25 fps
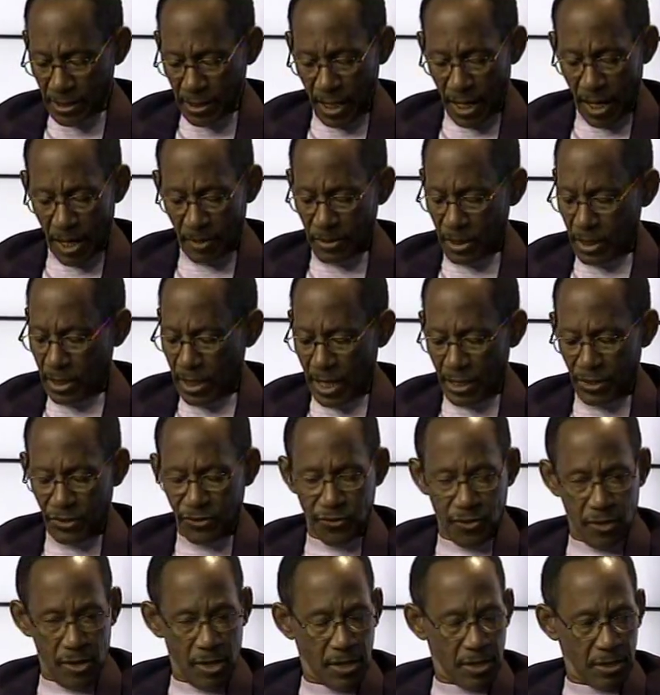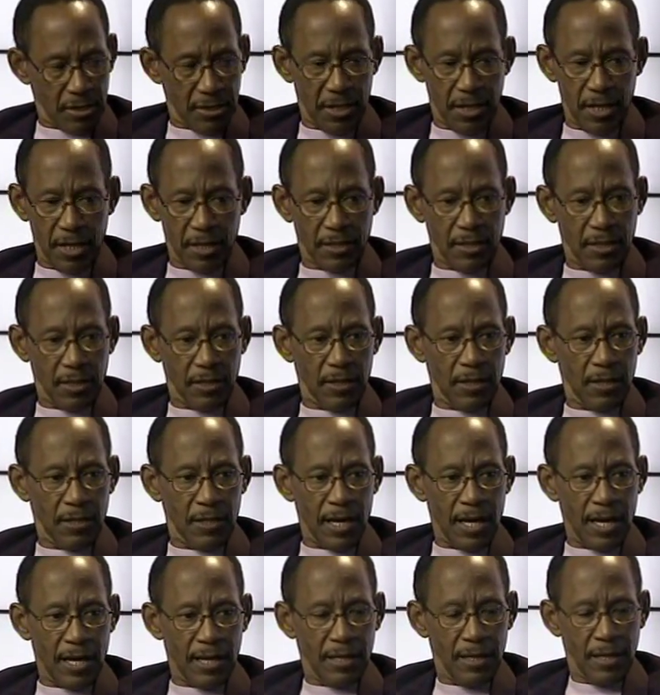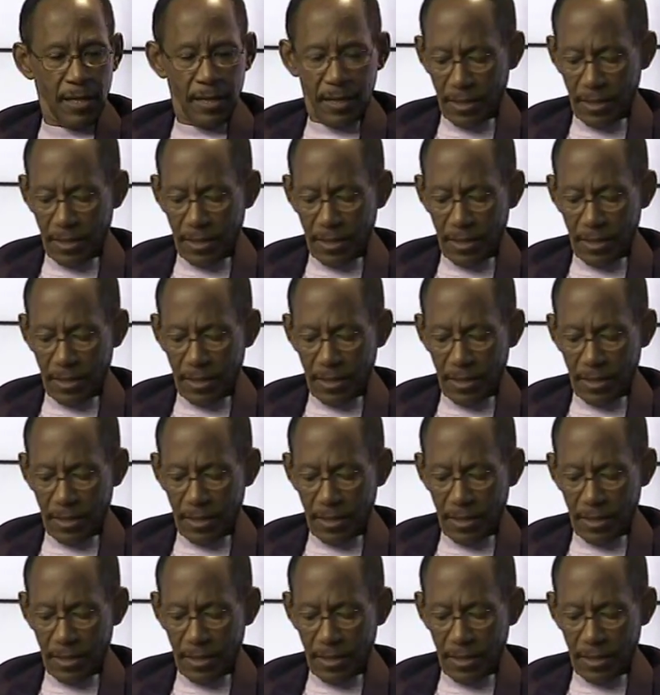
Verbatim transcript: jobs they're not drug addicted they're not